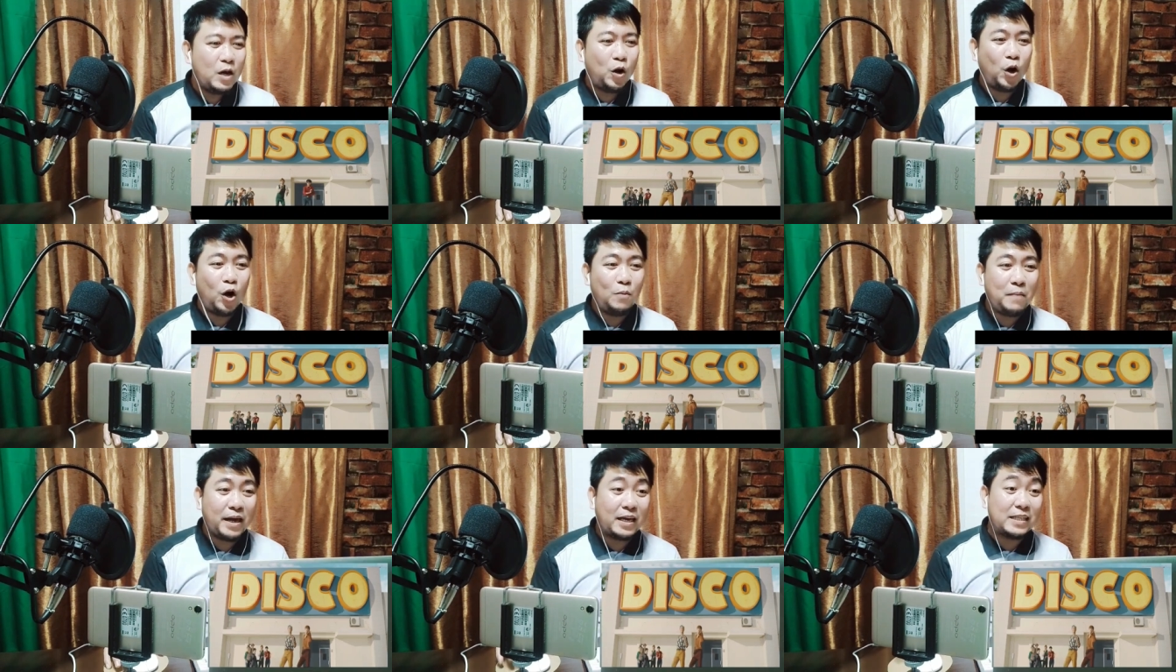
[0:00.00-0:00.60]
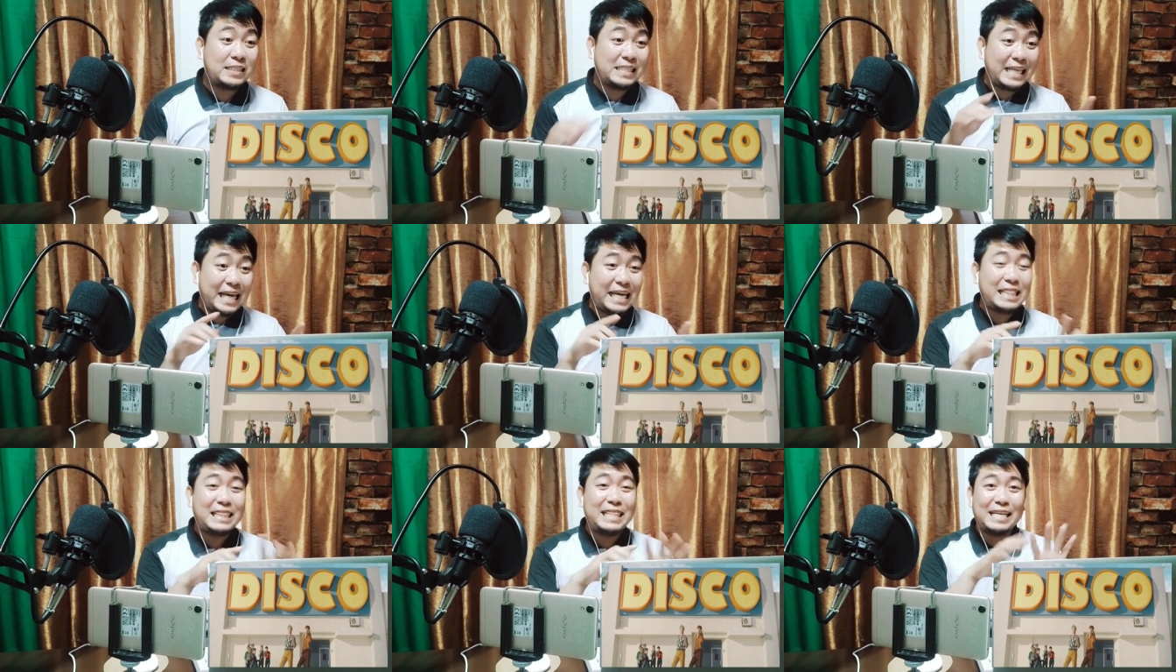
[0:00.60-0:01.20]
Oh my God!
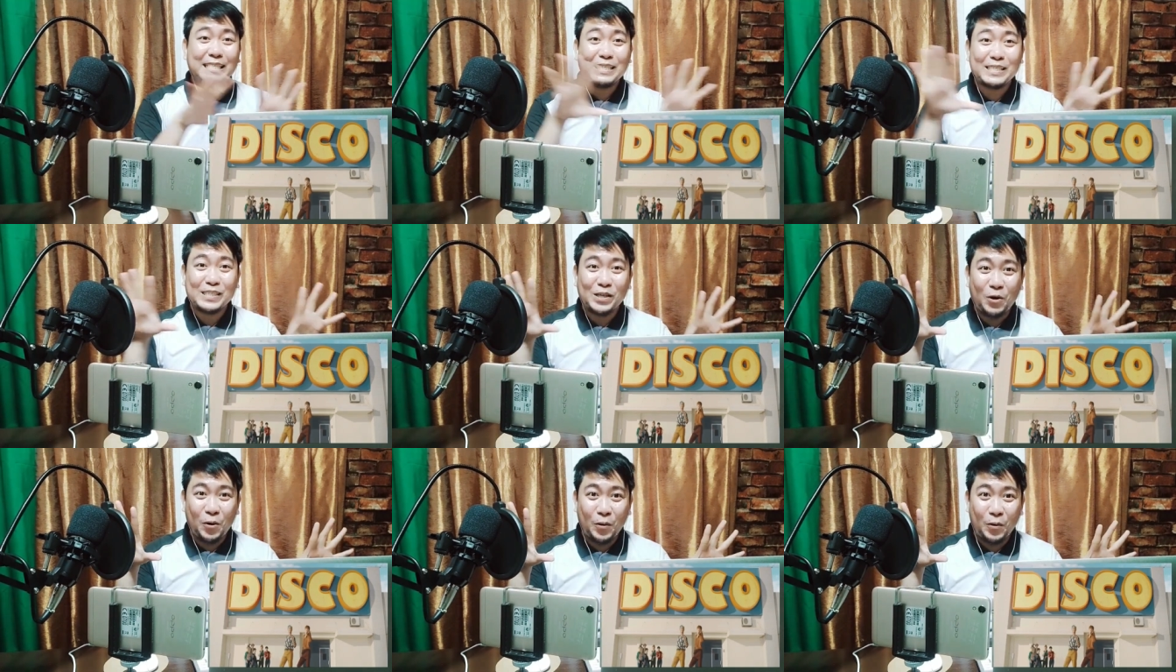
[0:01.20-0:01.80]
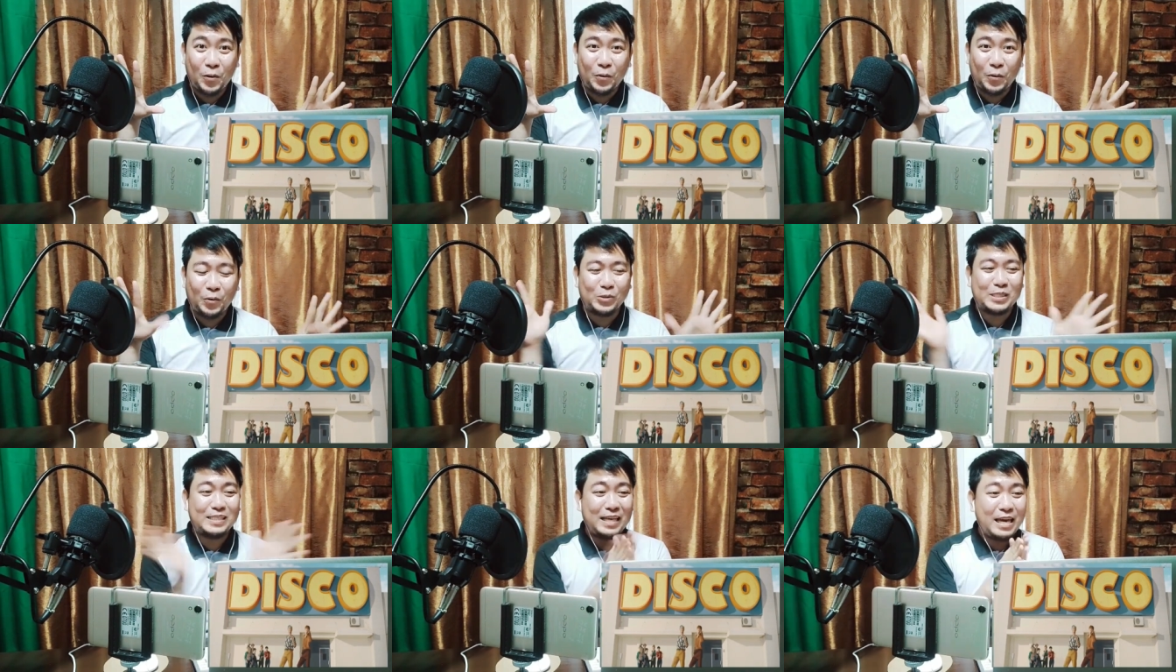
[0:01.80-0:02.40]
See, disco.
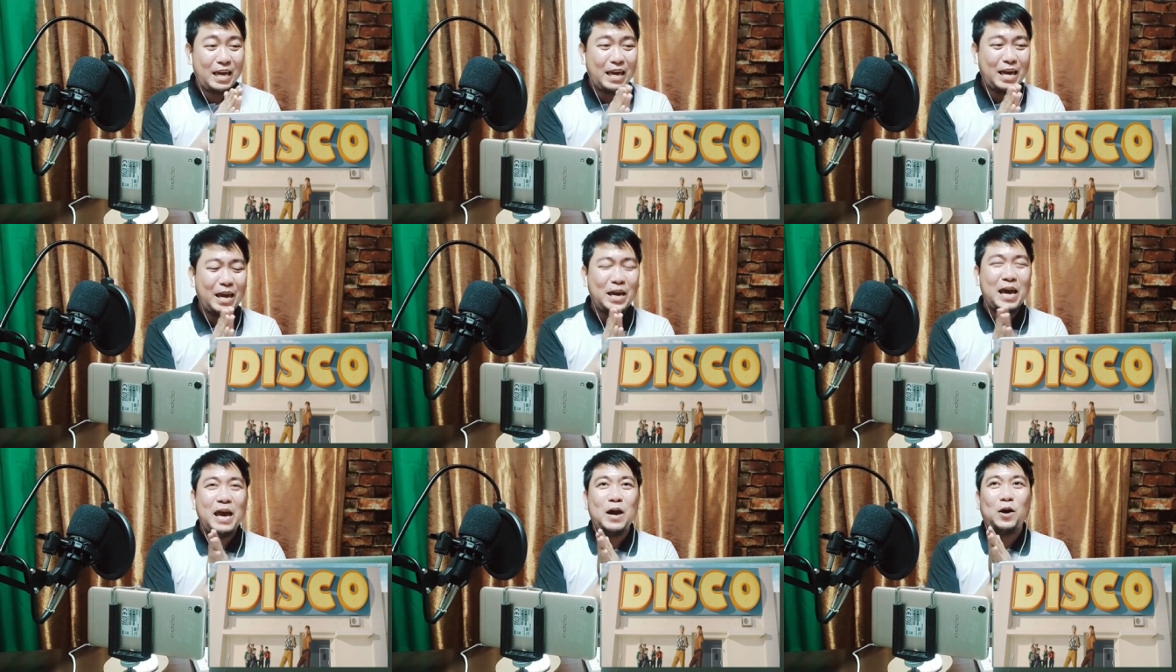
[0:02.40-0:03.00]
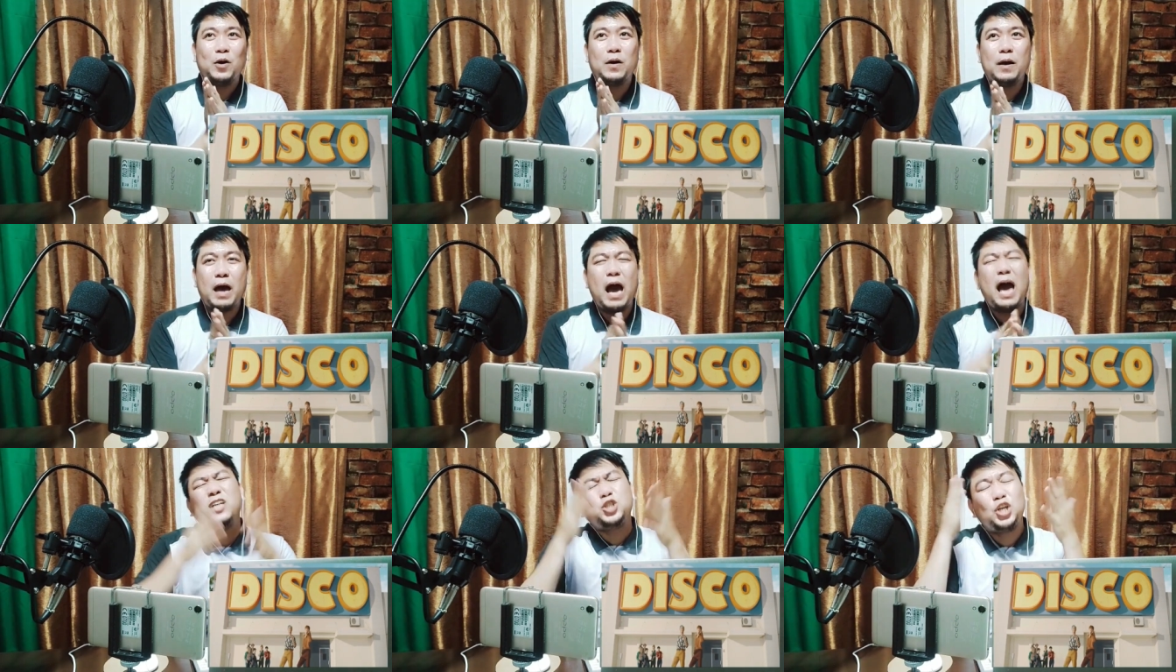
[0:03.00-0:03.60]
See,
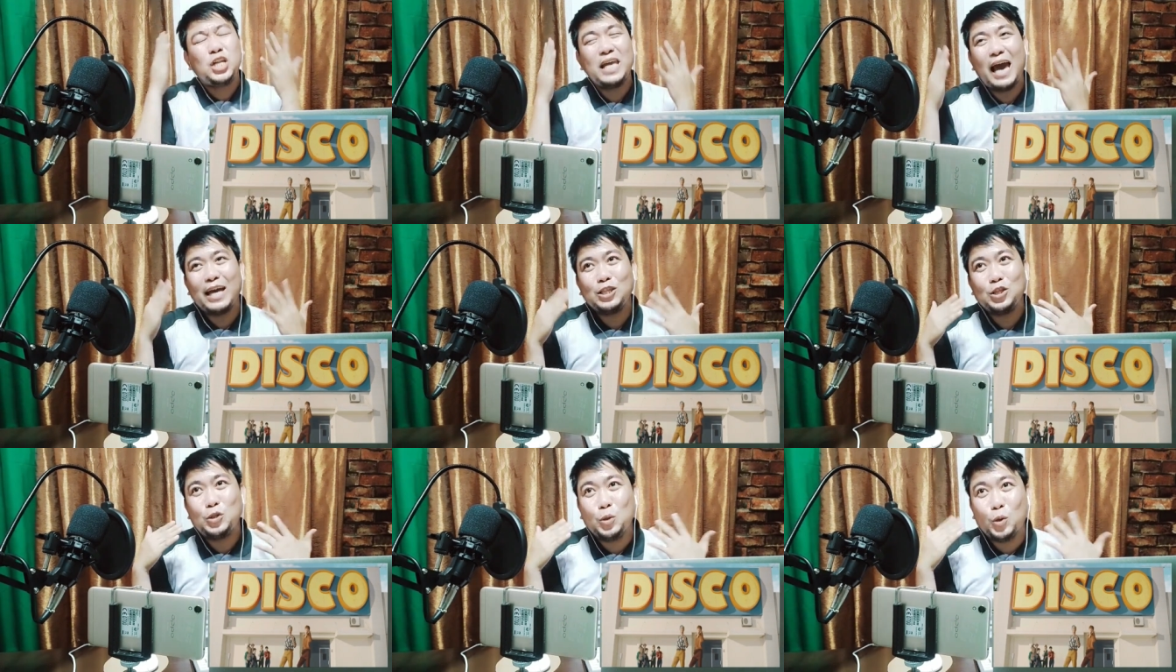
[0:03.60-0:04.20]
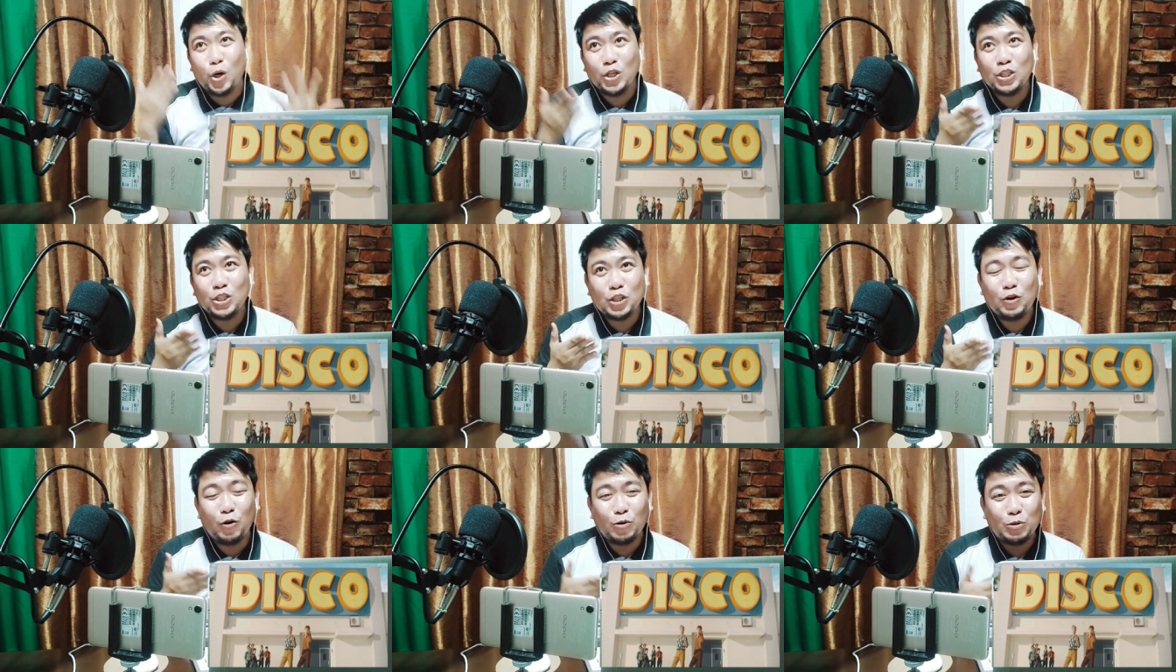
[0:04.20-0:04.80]
actually, I don't
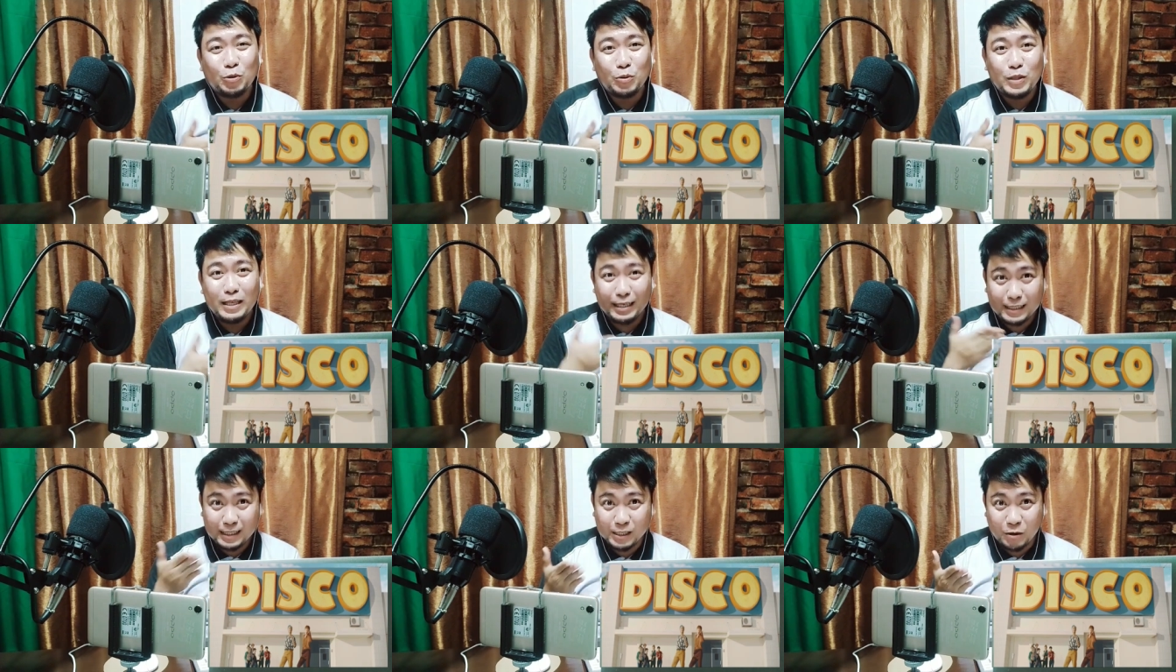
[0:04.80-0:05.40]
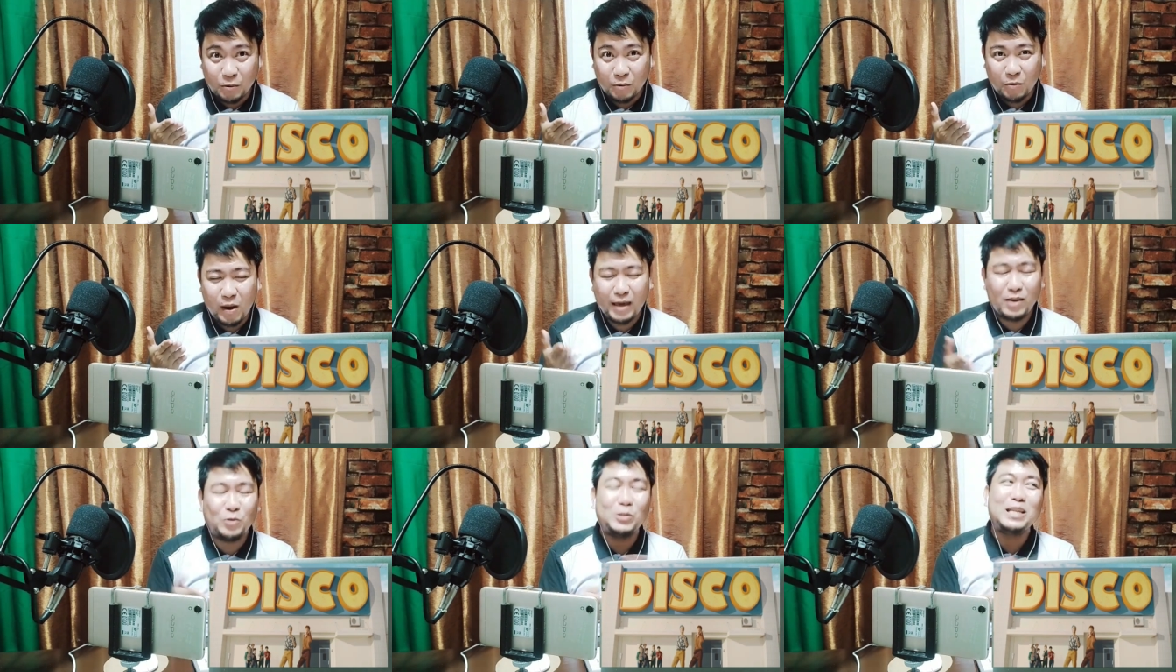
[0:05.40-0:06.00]
go to disco.
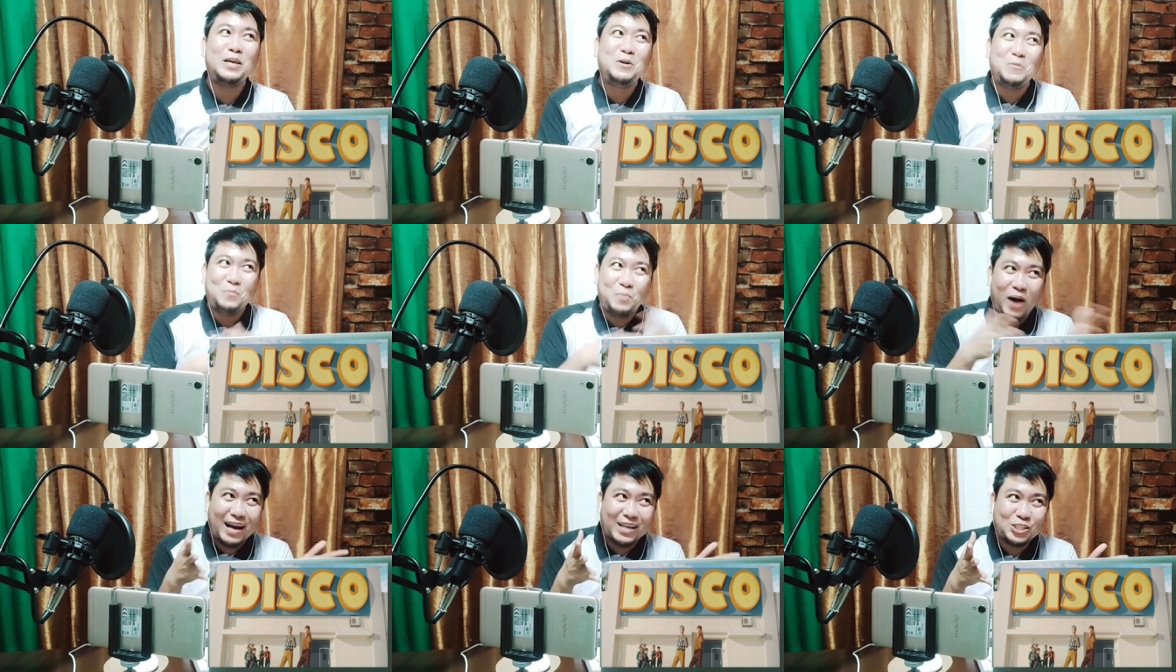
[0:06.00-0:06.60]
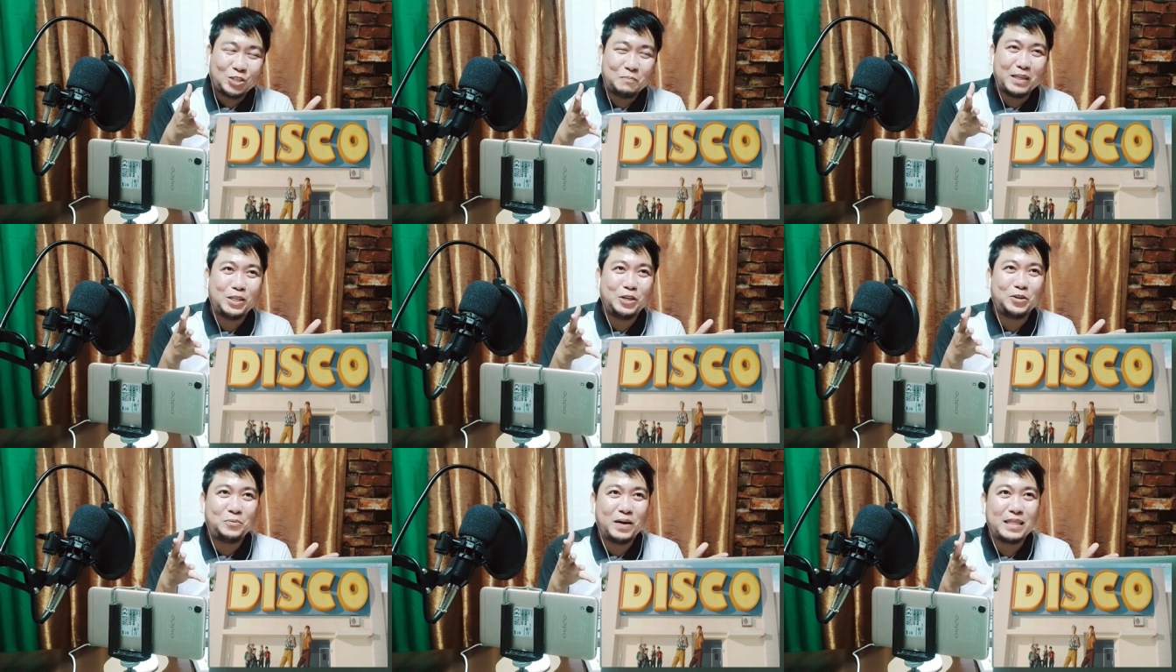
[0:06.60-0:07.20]
I only watch. But
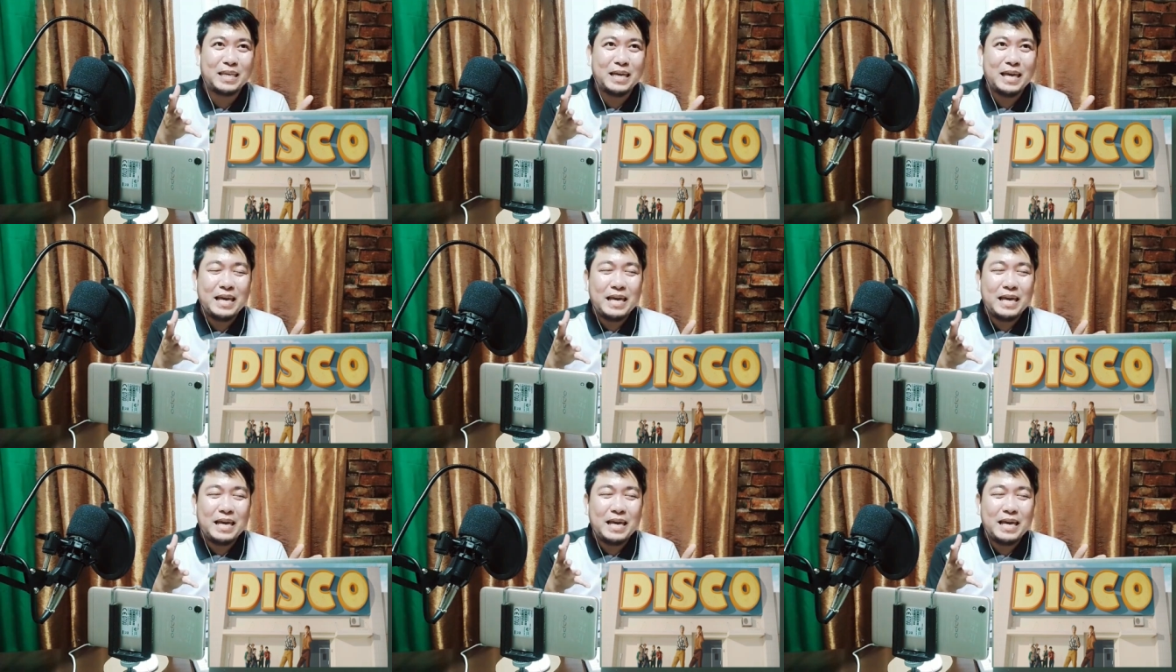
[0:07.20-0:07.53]
you know what?